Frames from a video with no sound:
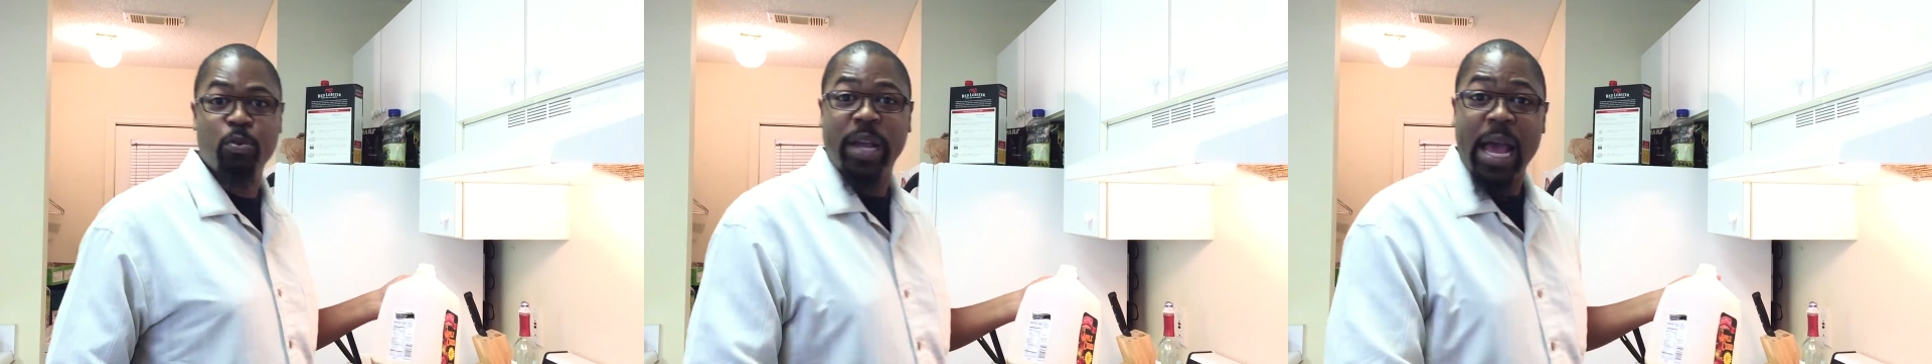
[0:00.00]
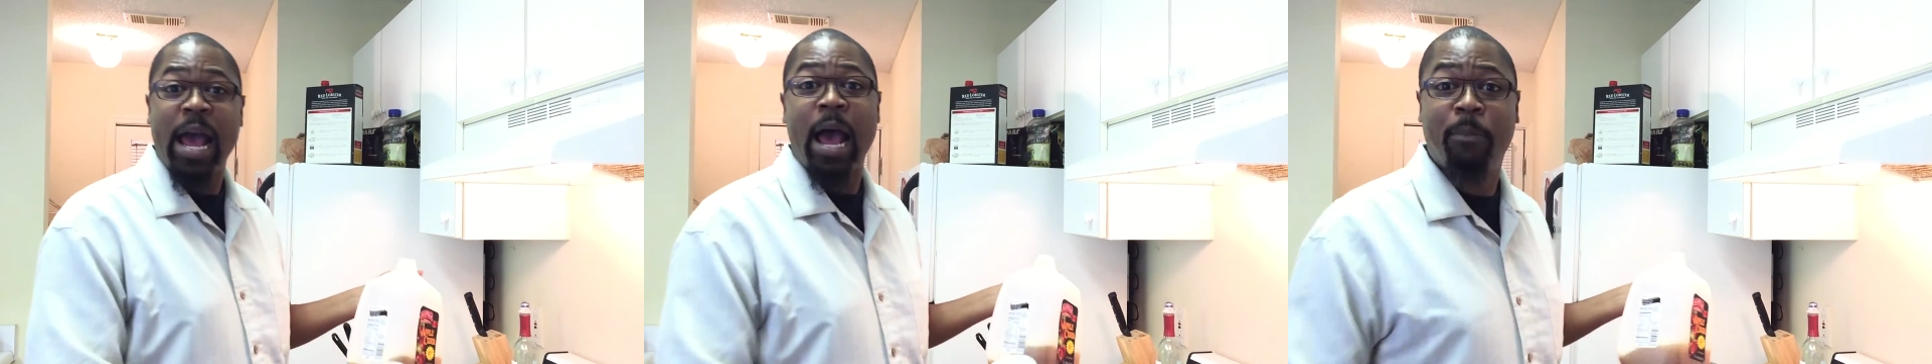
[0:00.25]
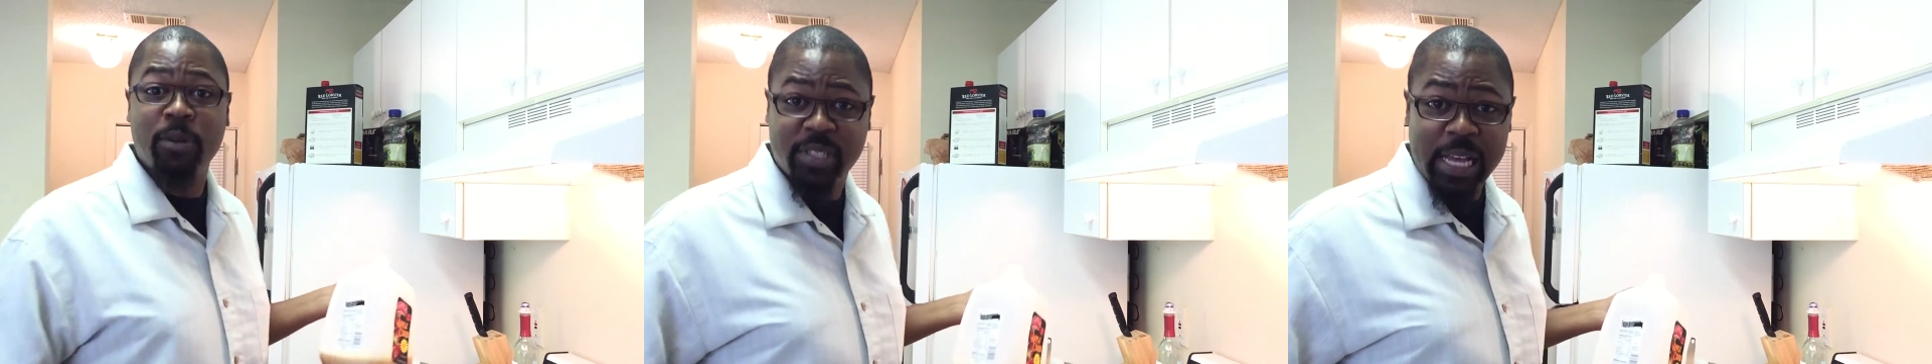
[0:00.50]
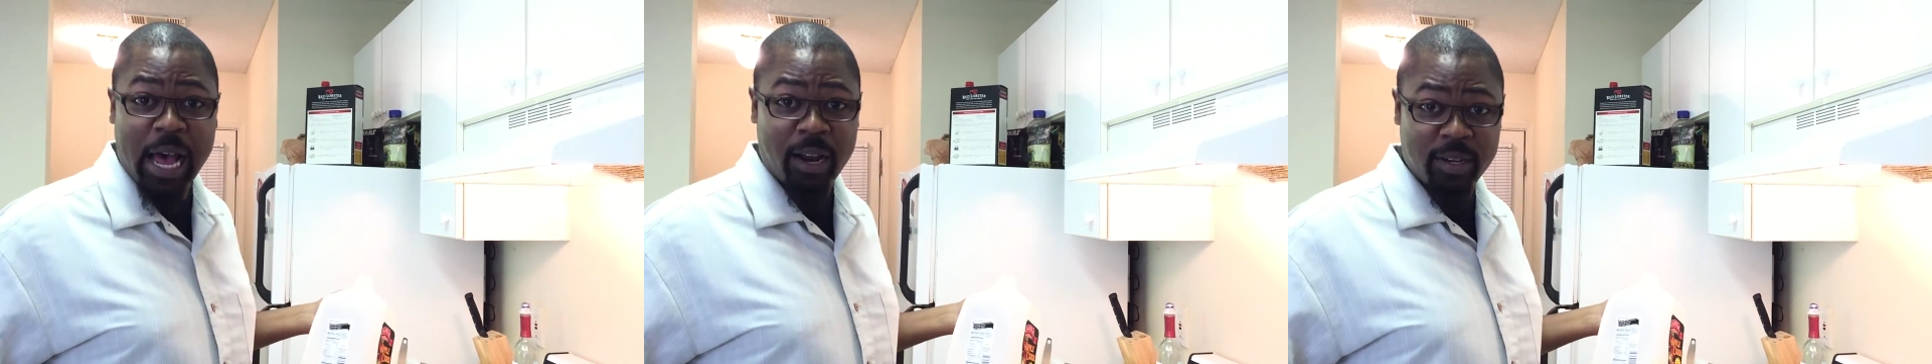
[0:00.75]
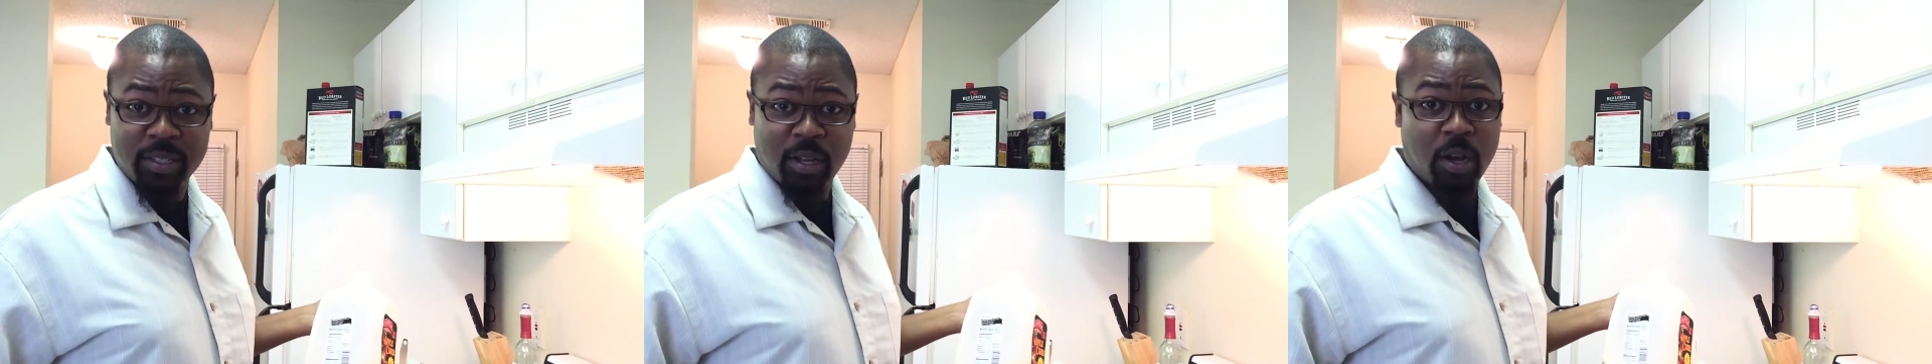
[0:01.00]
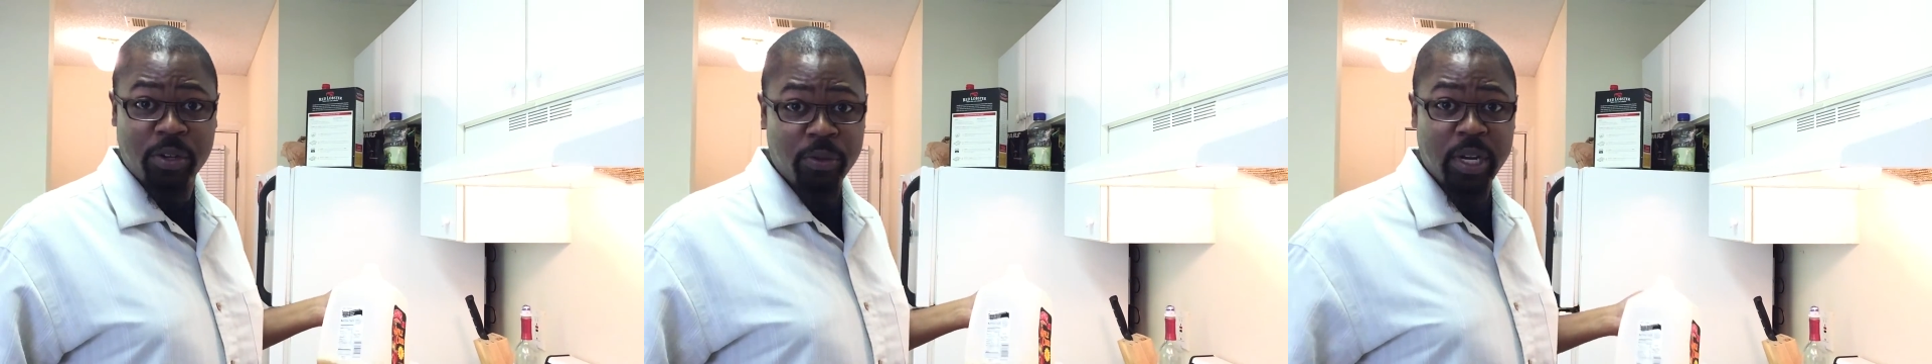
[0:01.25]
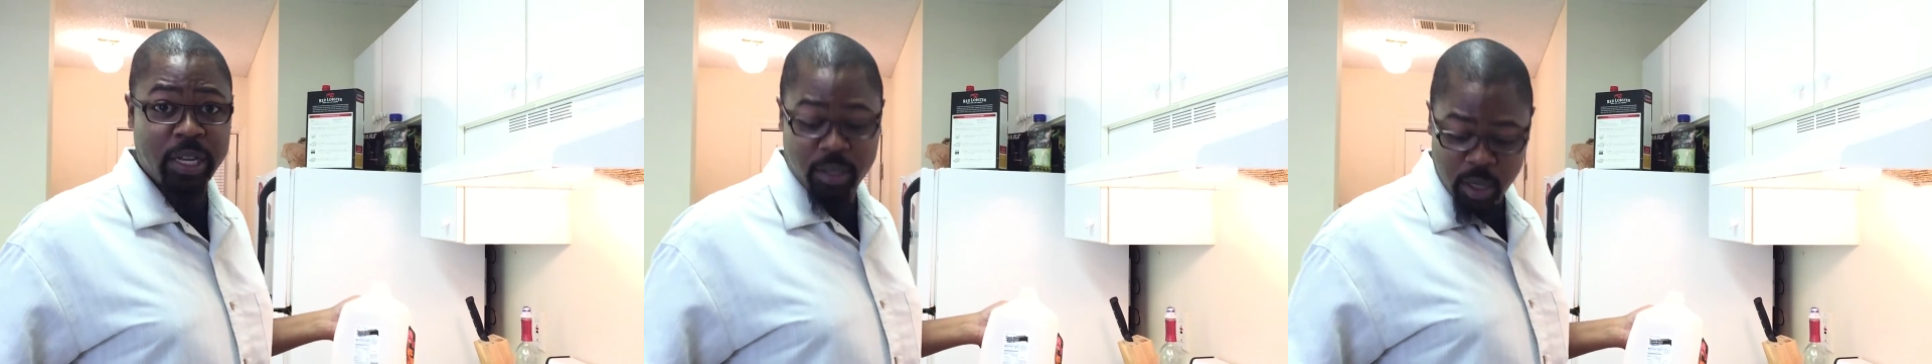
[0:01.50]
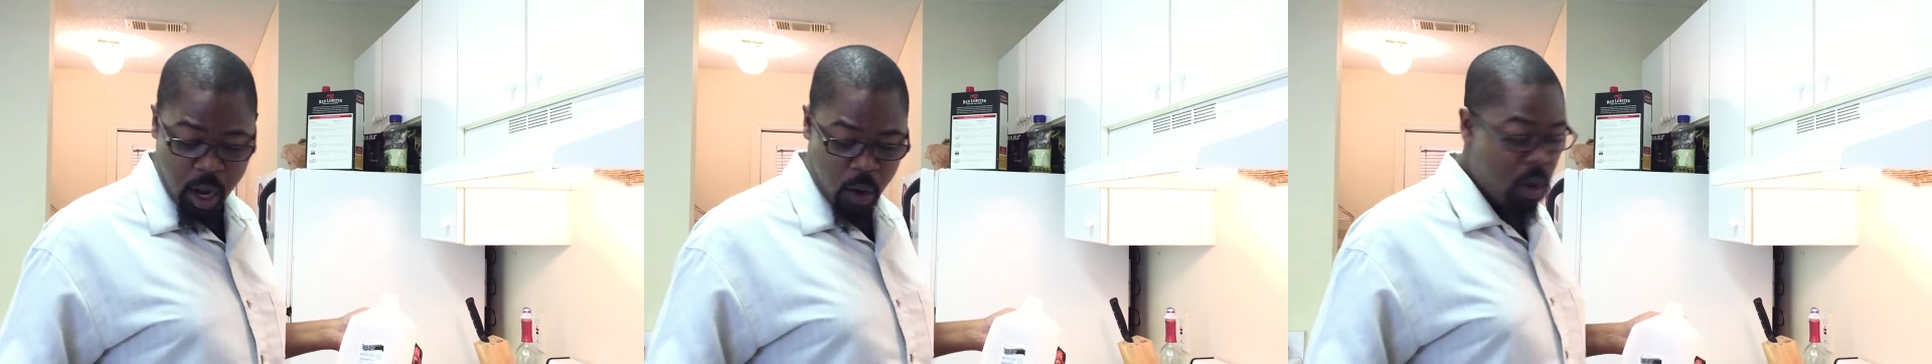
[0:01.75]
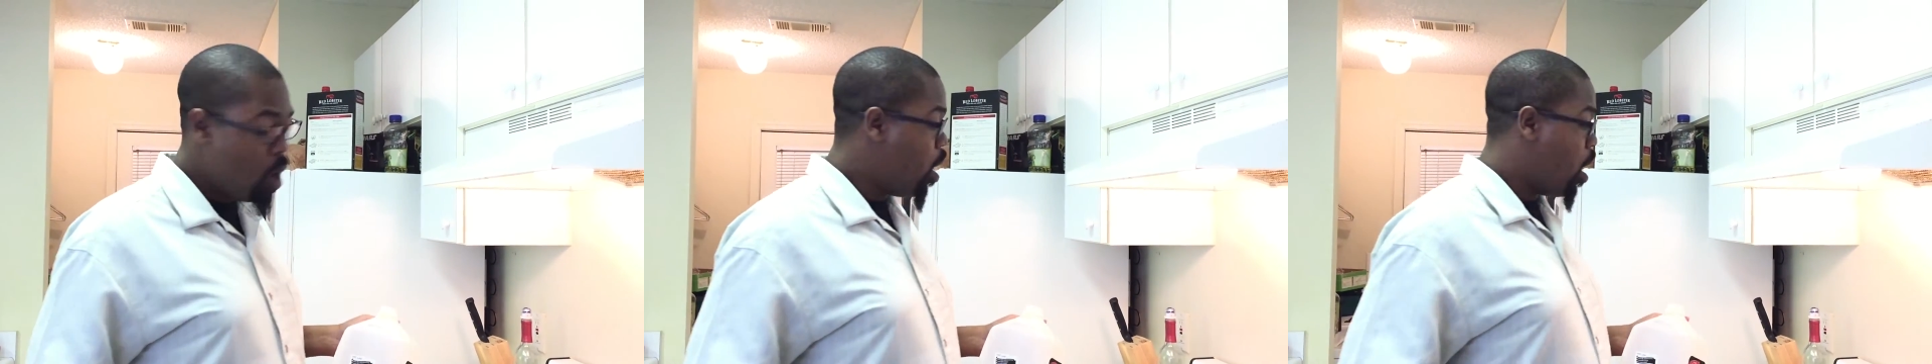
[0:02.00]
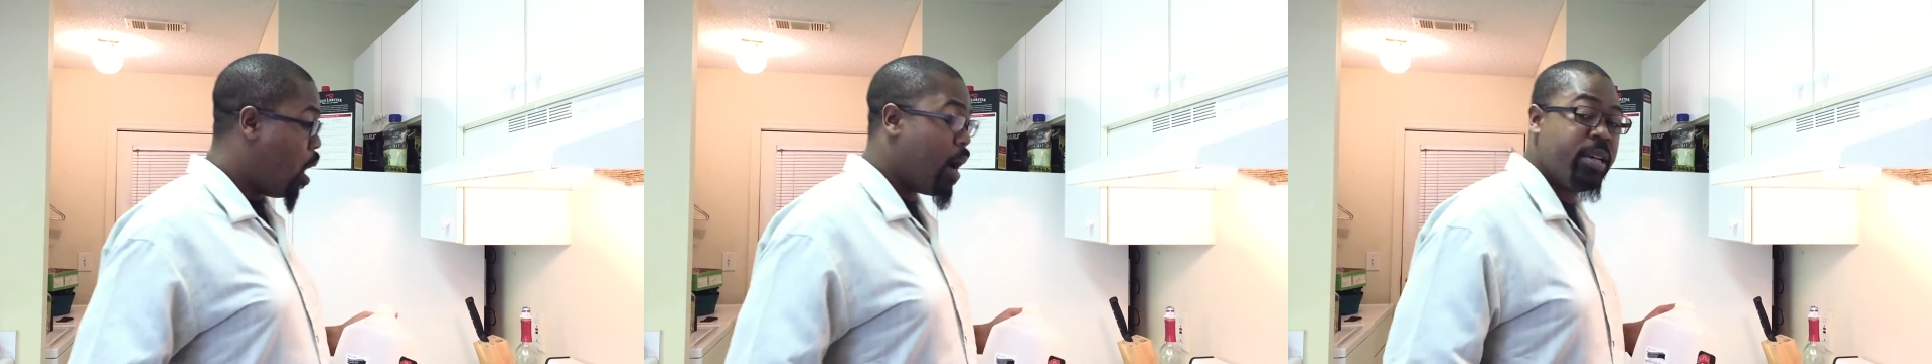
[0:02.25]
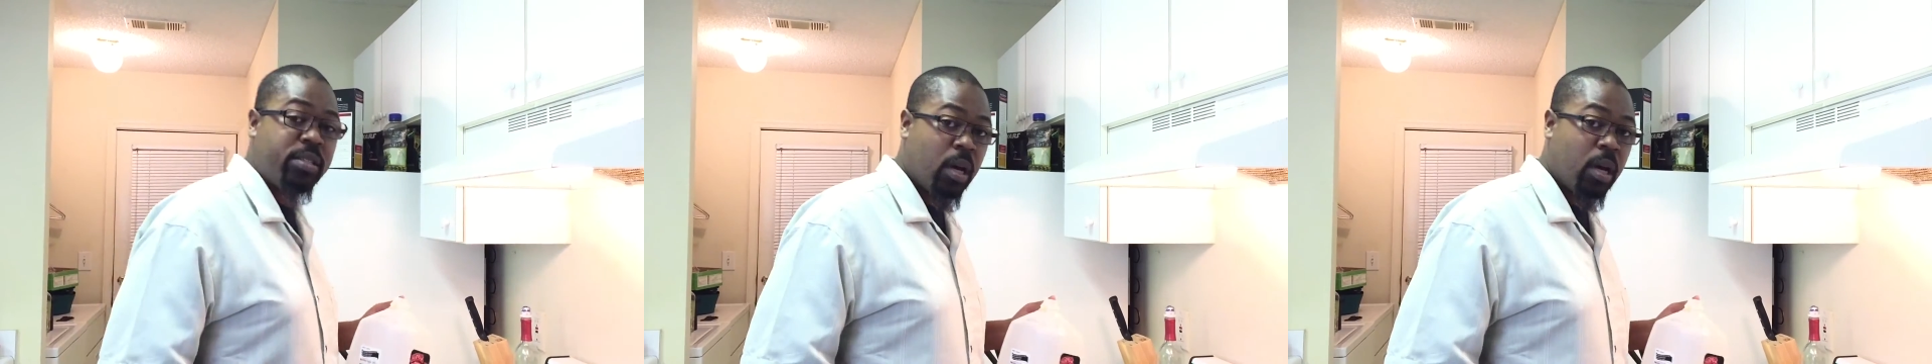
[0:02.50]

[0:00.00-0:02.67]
We got apple cider is all you need to know. Alright,